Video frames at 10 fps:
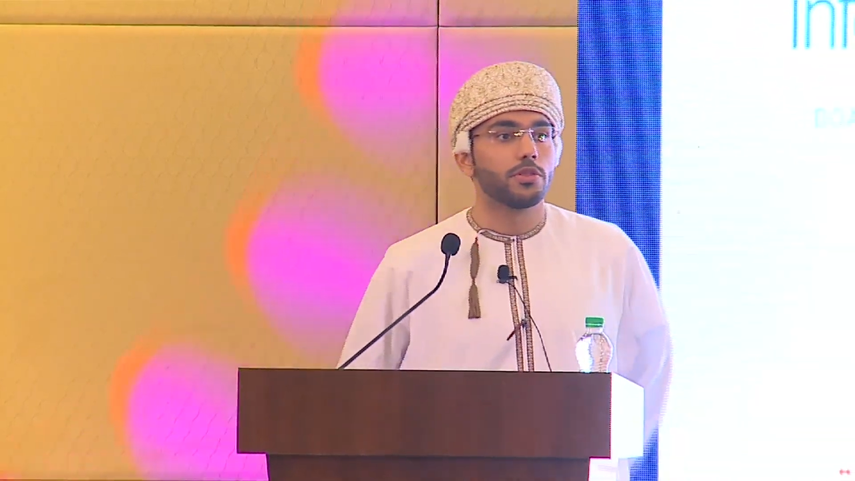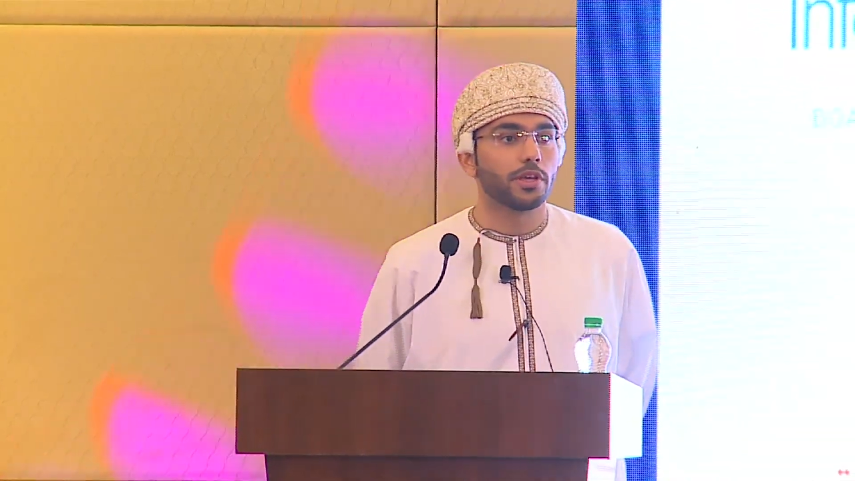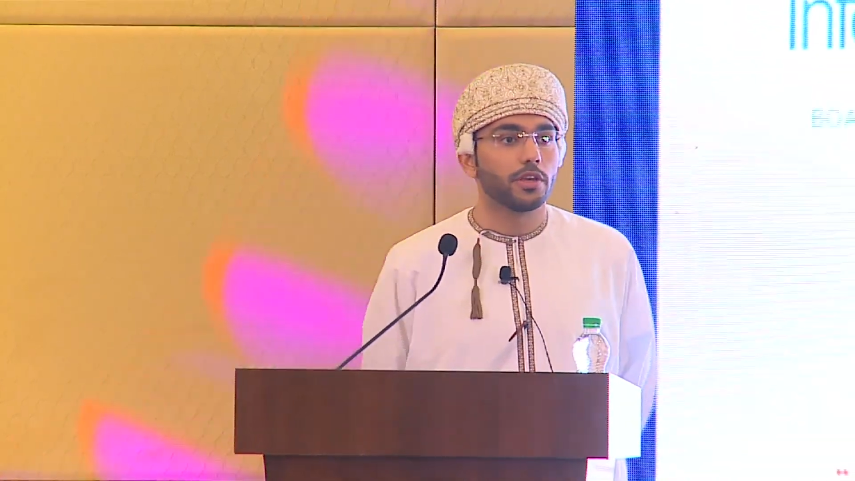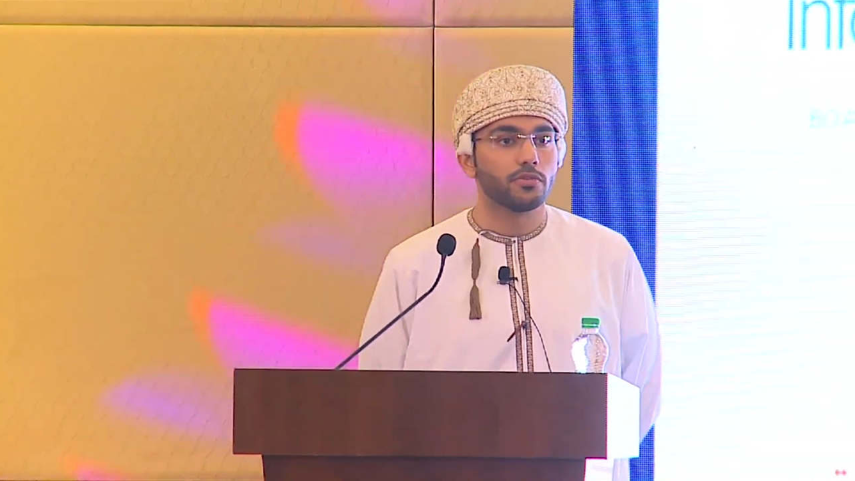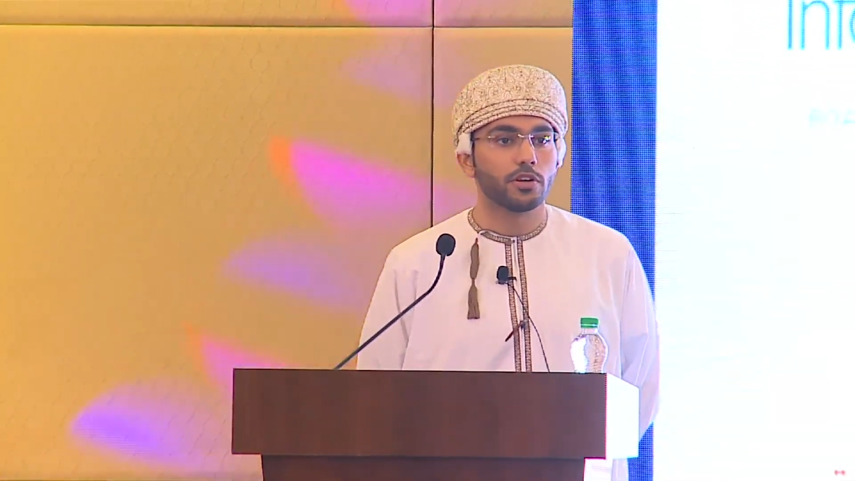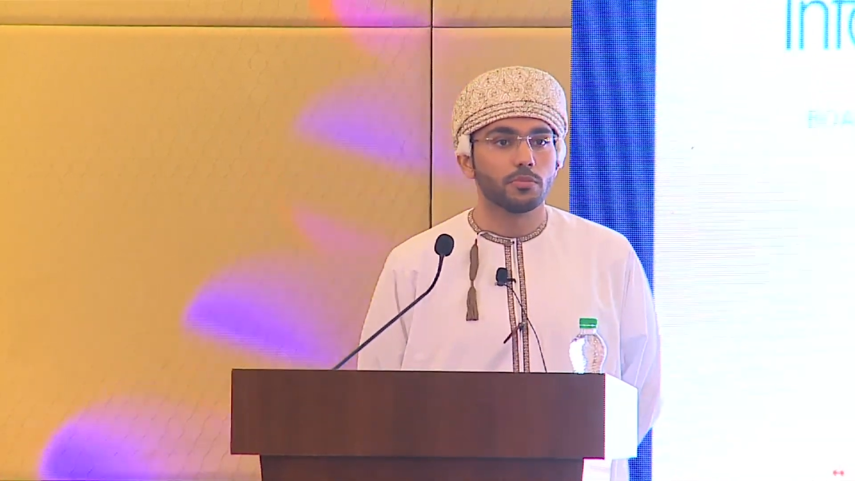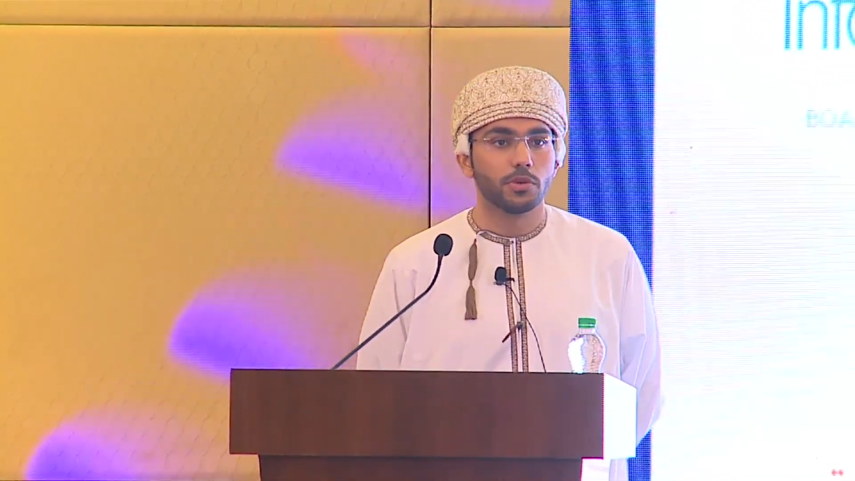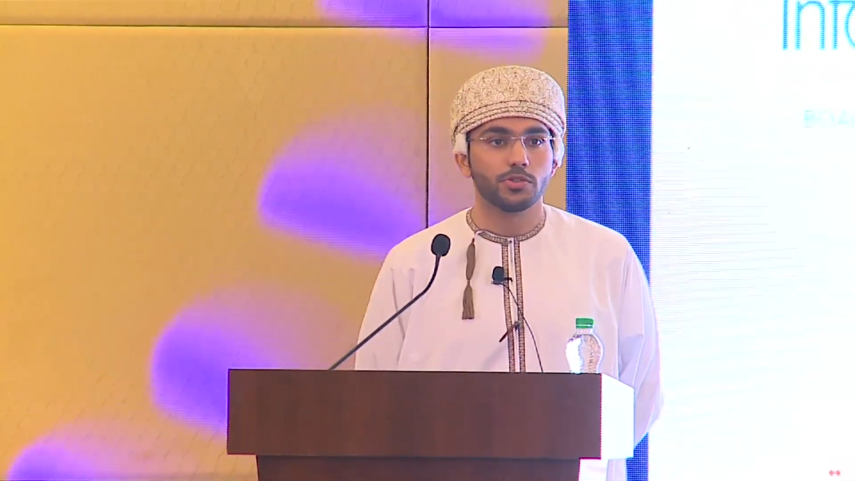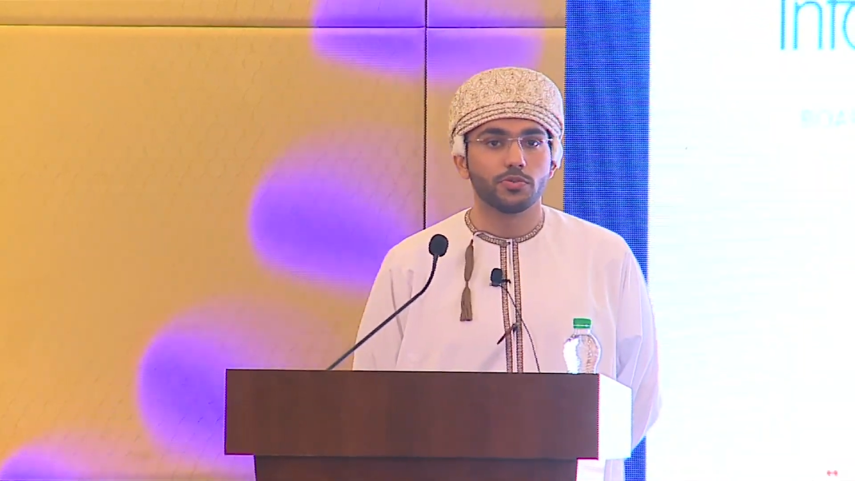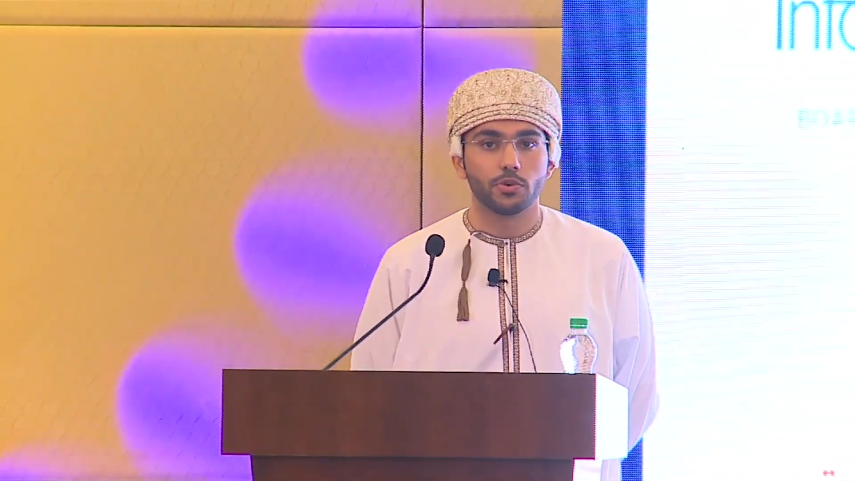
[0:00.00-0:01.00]
Thank you very
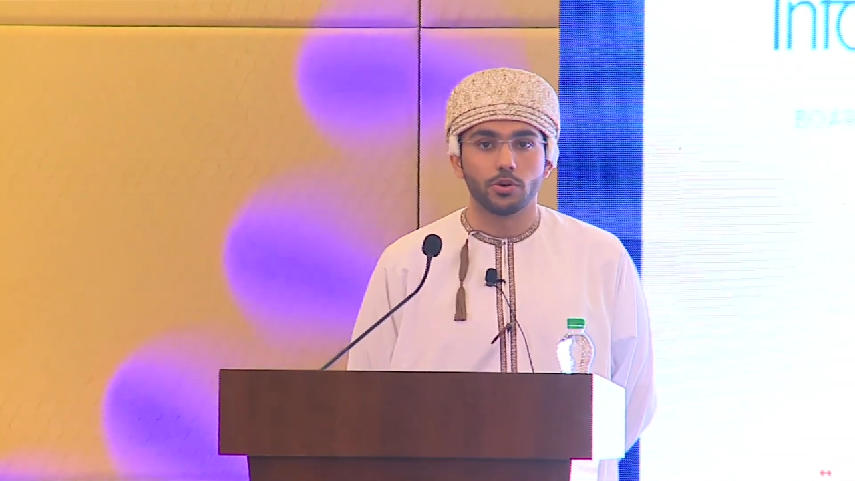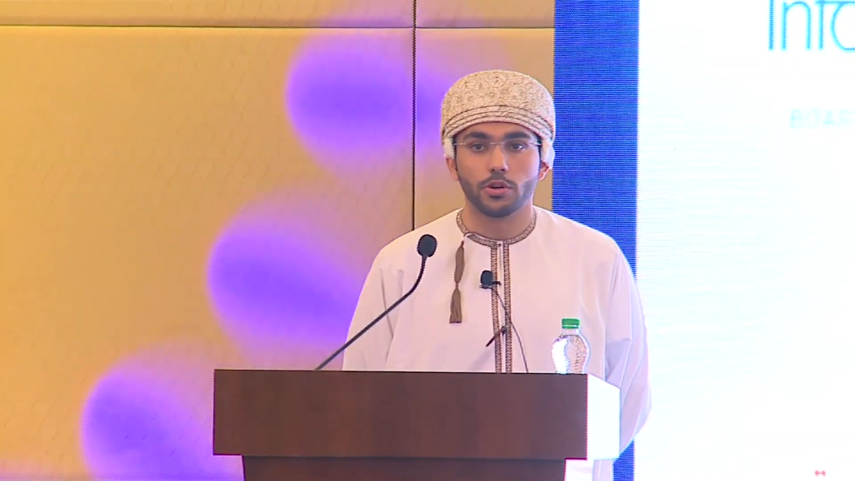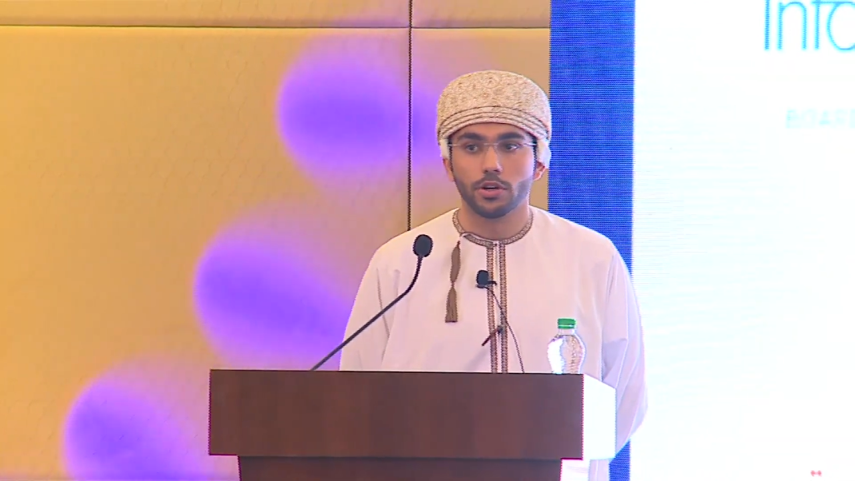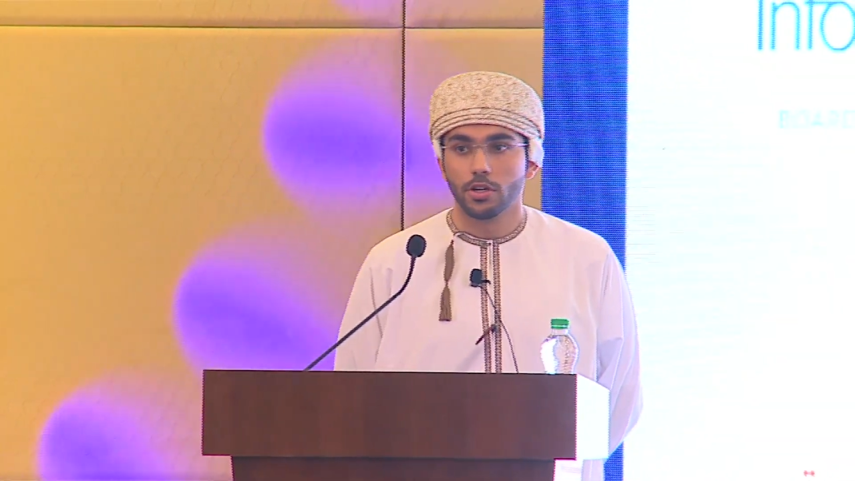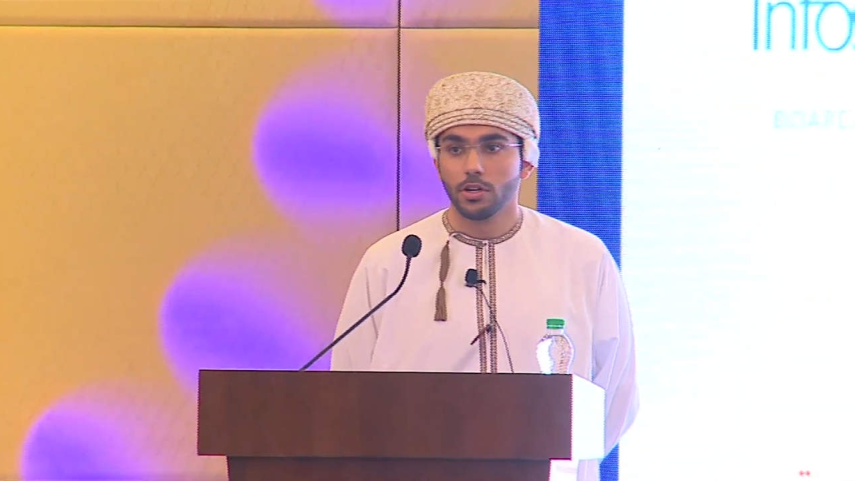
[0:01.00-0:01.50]
much for